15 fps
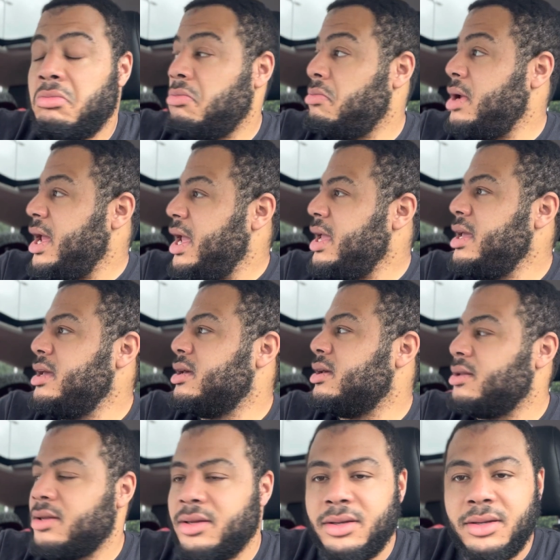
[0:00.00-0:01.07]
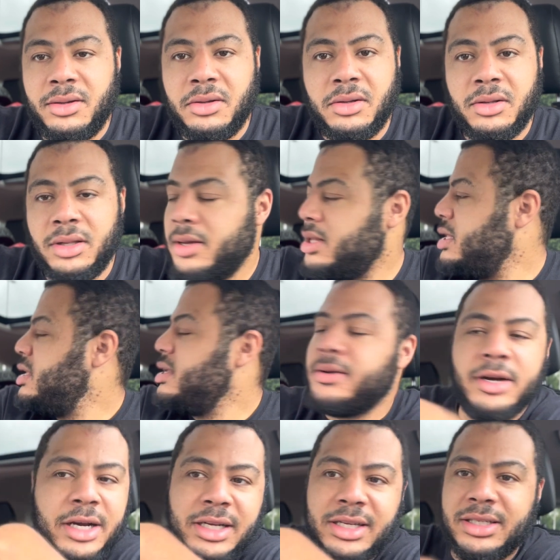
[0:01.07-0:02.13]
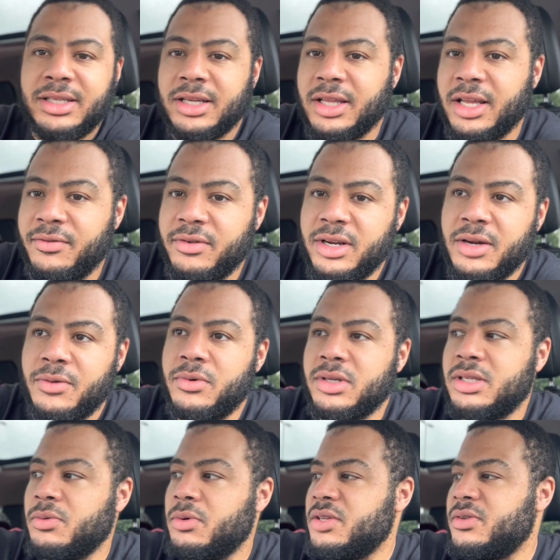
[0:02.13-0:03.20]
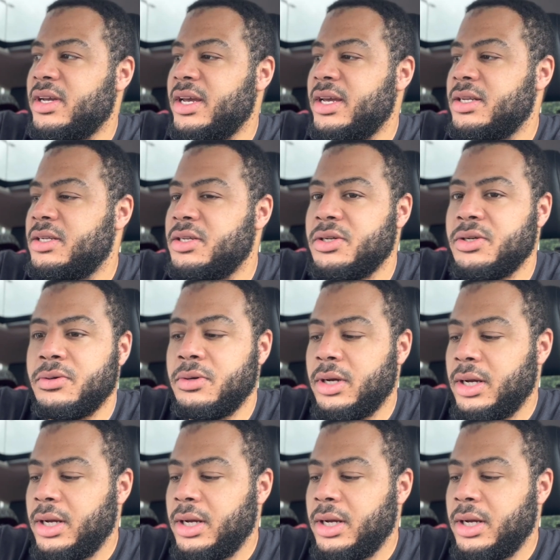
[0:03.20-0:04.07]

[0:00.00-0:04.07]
Man, let, let, let me get this delivered and we'll see what else we get to